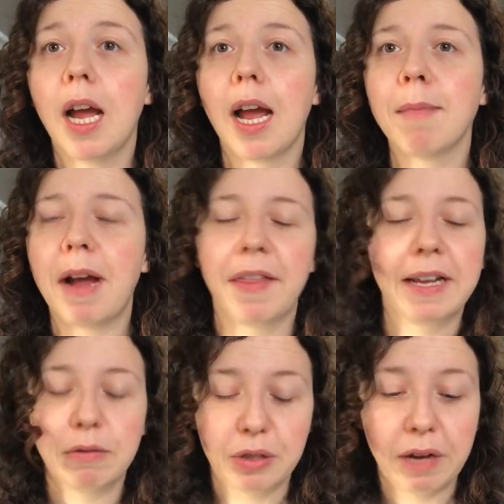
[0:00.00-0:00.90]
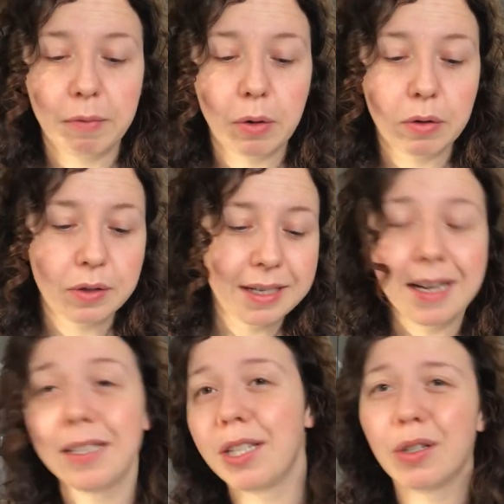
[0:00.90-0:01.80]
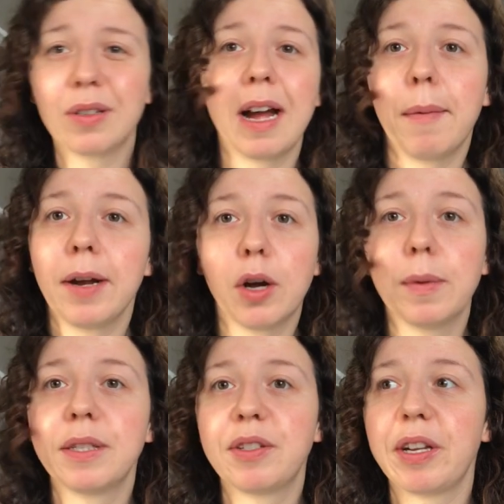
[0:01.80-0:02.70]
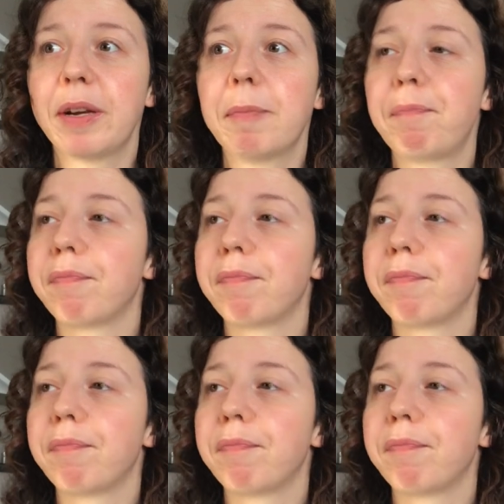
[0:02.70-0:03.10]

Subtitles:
I think I was just having one of those days, you know, how I always do.